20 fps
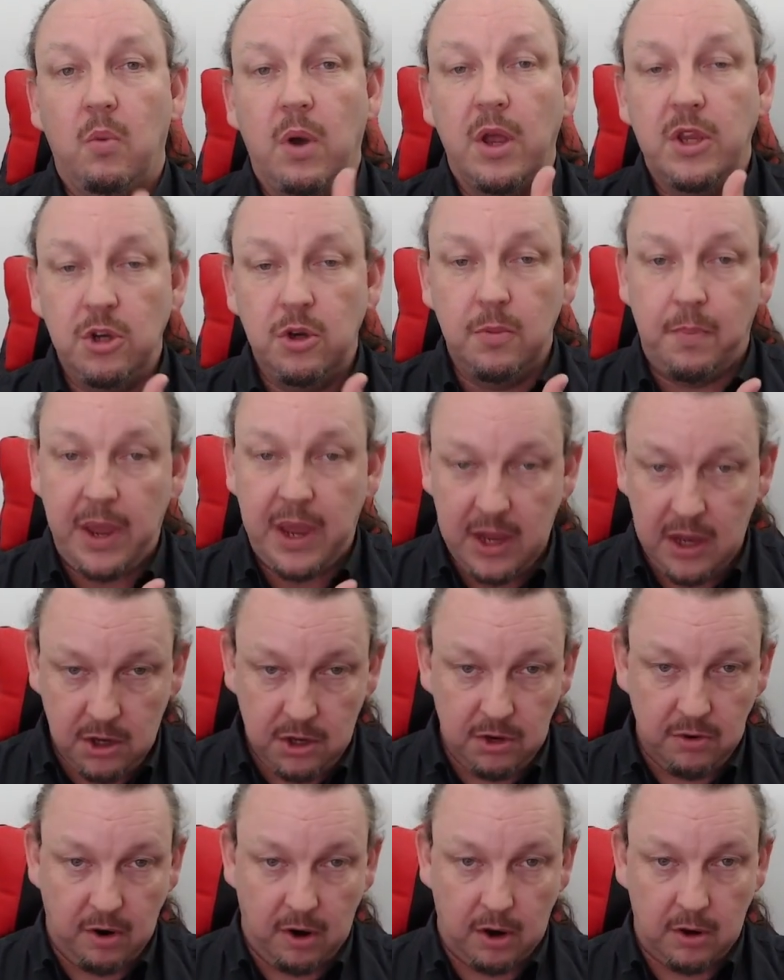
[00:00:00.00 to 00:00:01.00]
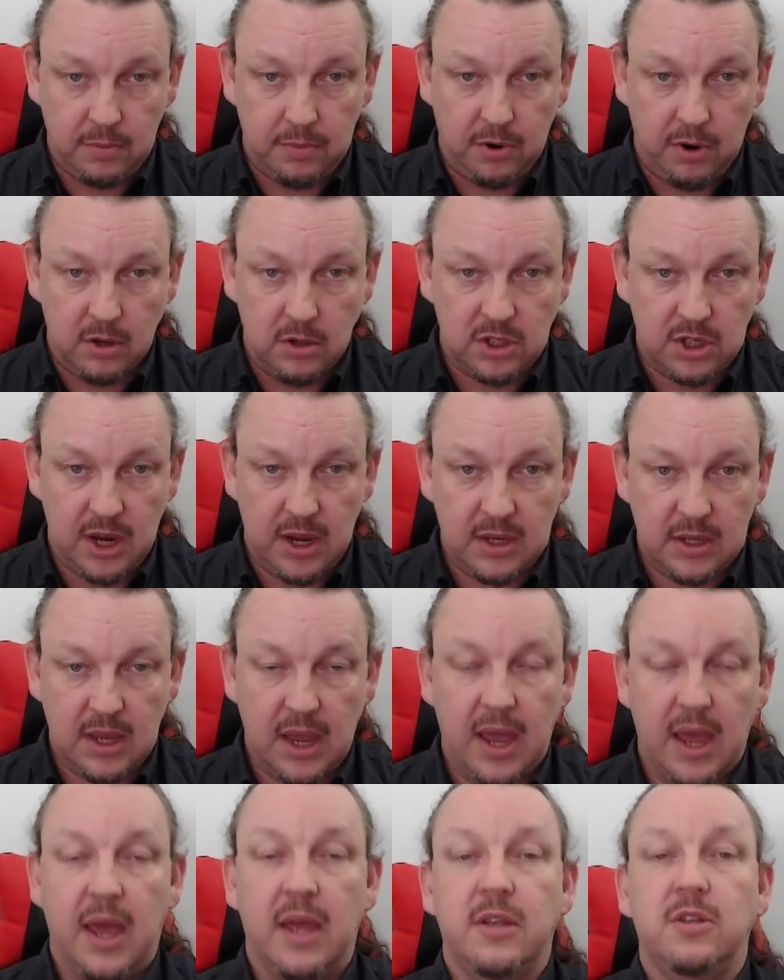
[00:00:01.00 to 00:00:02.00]
when you pick your own project
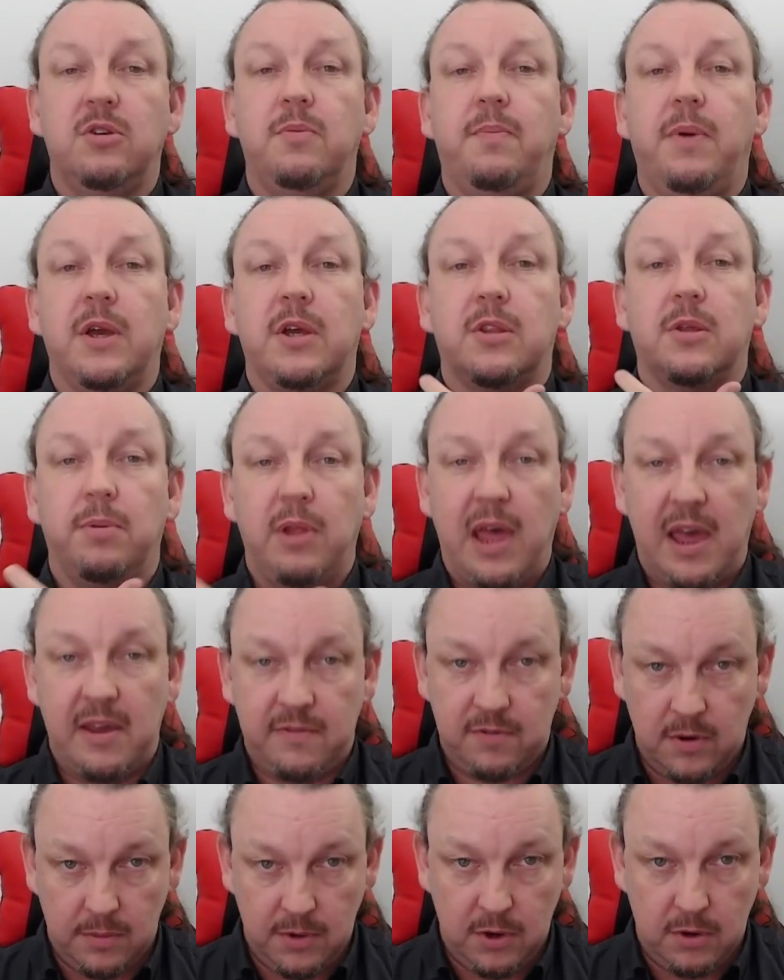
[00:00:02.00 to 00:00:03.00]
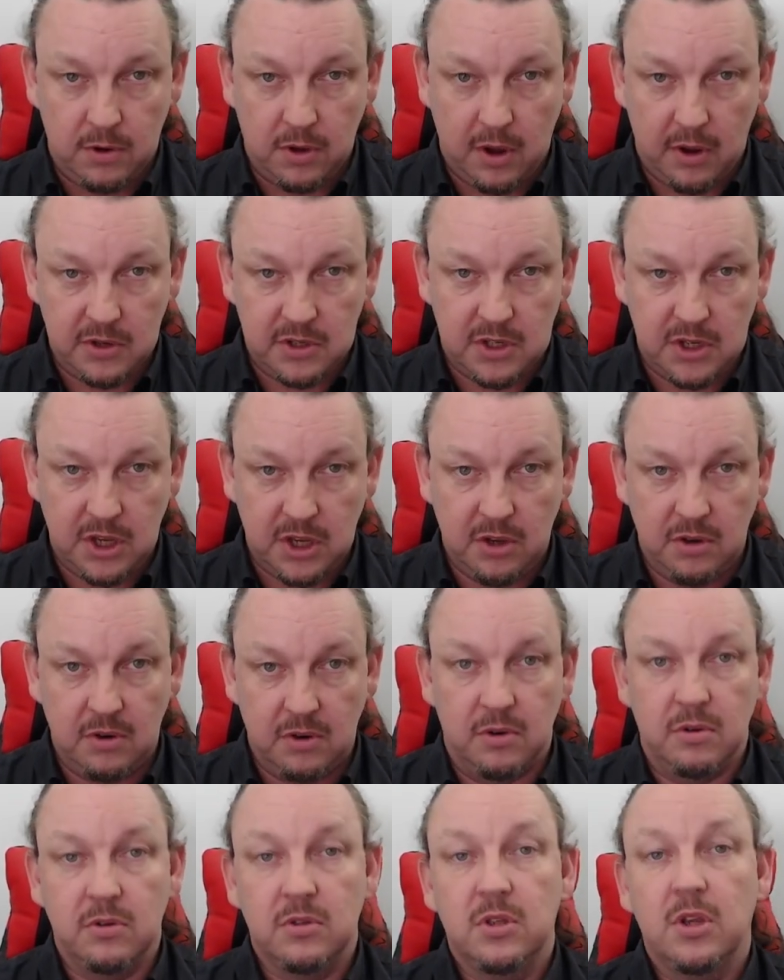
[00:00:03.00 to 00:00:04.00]
and you pick the platform you're going to
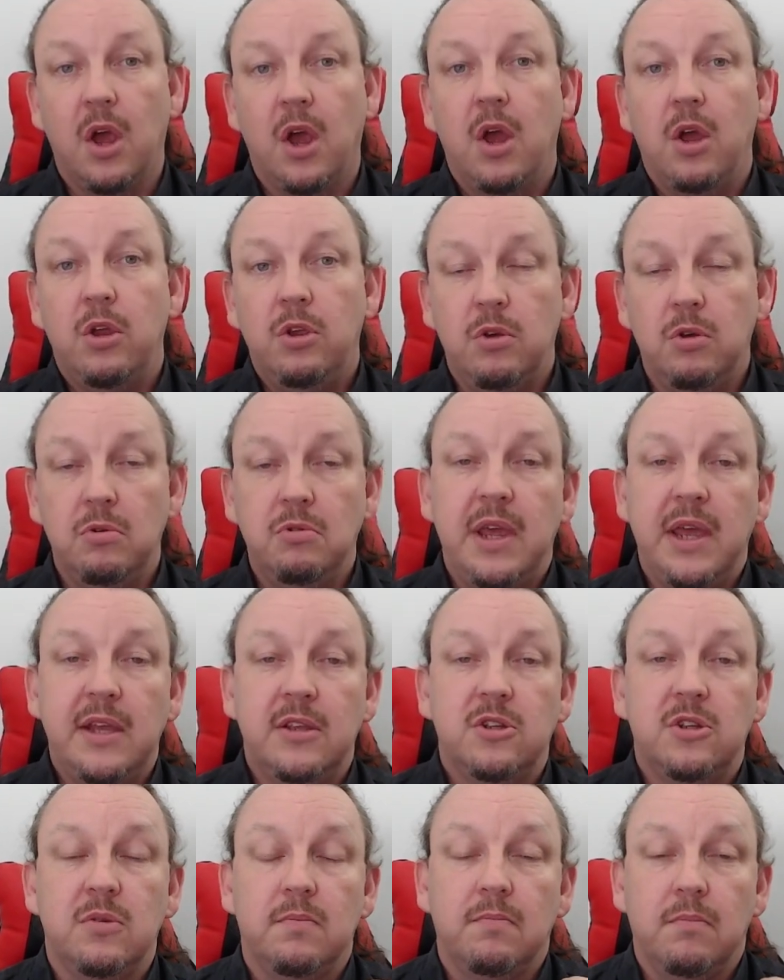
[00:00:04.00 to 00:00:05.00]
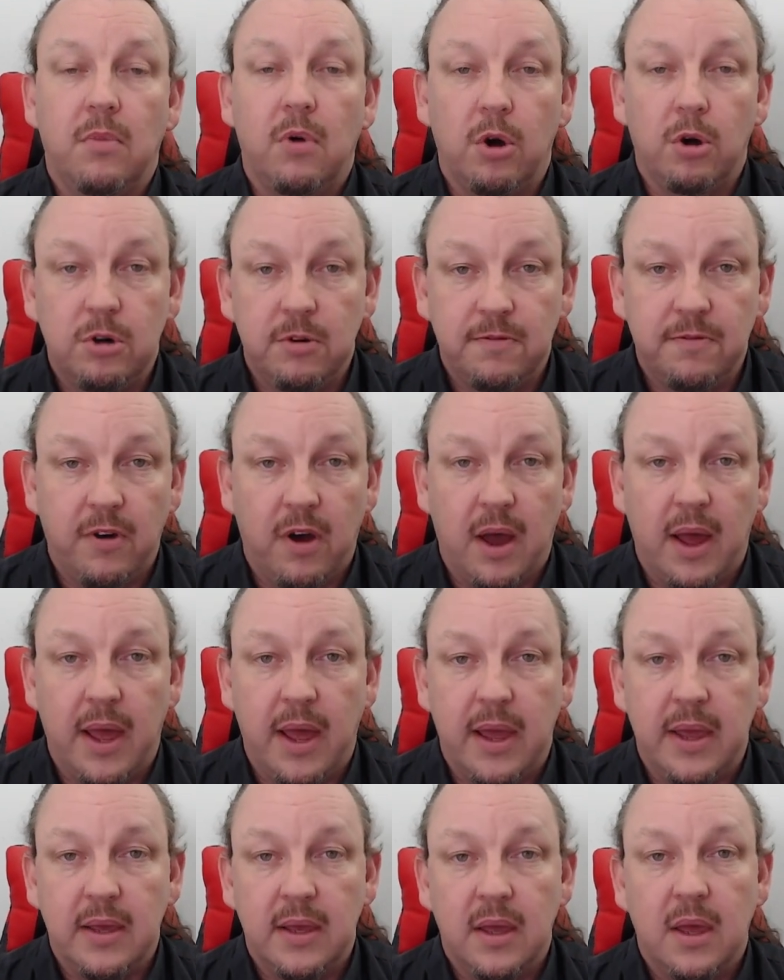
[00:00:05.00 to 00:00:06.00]
use, you need to
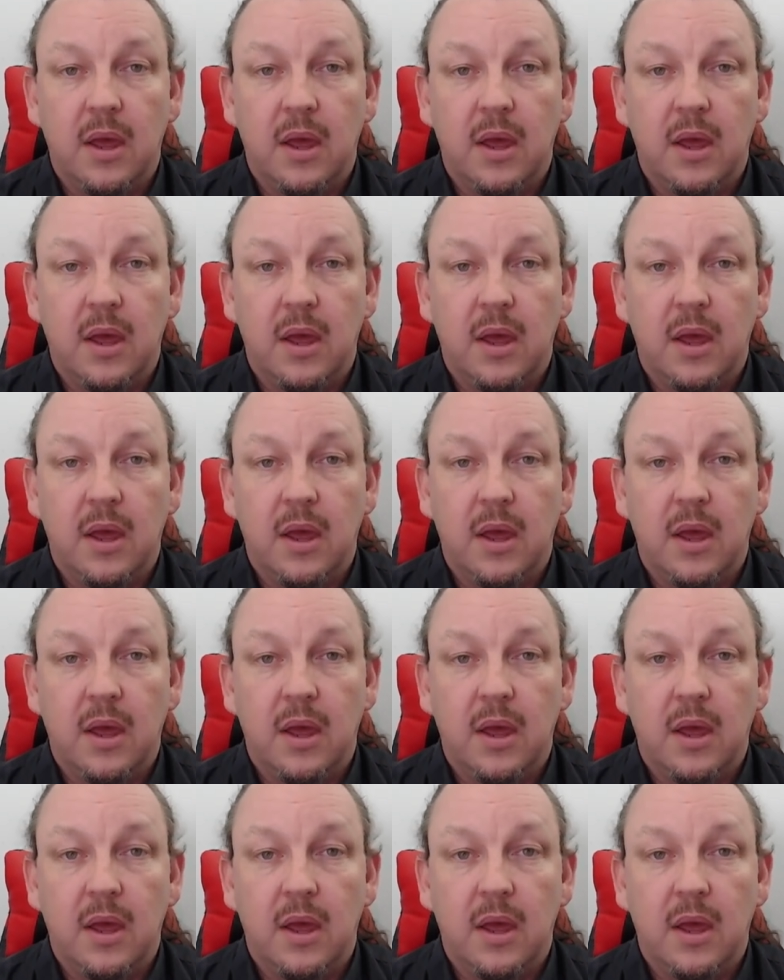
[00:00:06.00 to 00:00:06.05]
modify